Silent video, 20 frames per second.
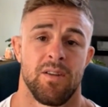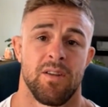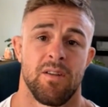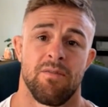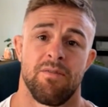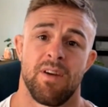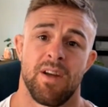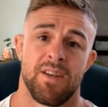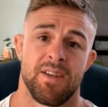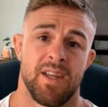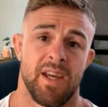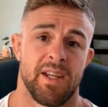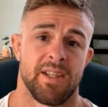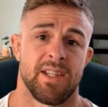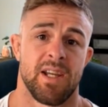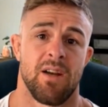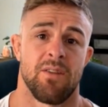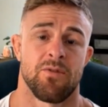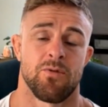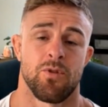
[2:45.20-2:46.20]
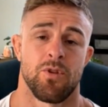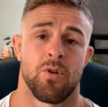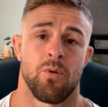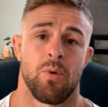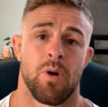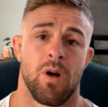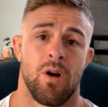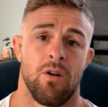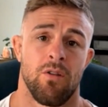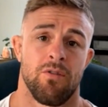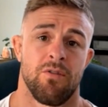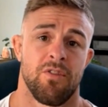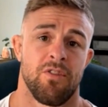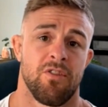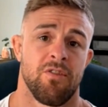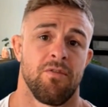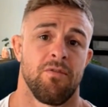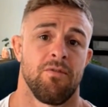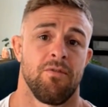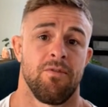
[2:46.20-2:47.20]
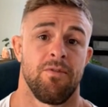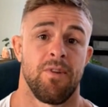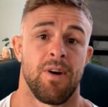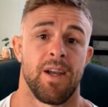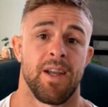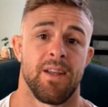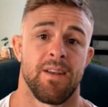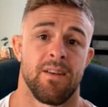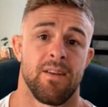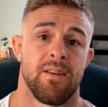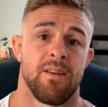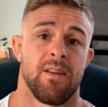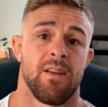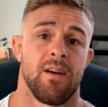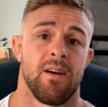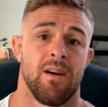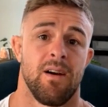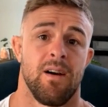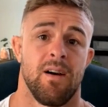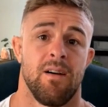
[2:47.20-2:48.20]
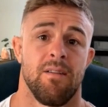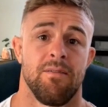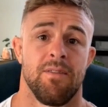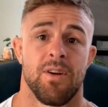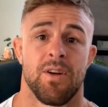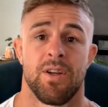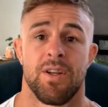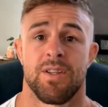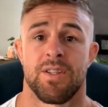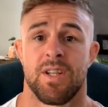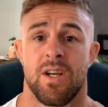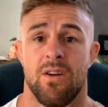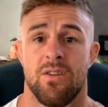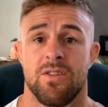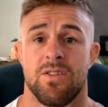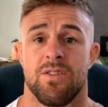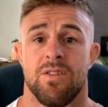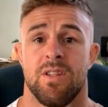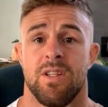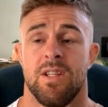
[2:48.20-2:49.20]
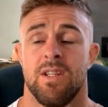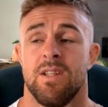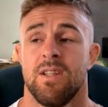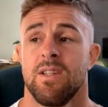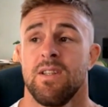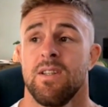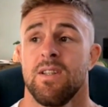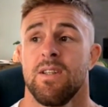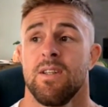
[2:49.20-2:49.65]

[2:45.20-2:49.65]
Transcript: defend takedowns really well, fight very intelligently.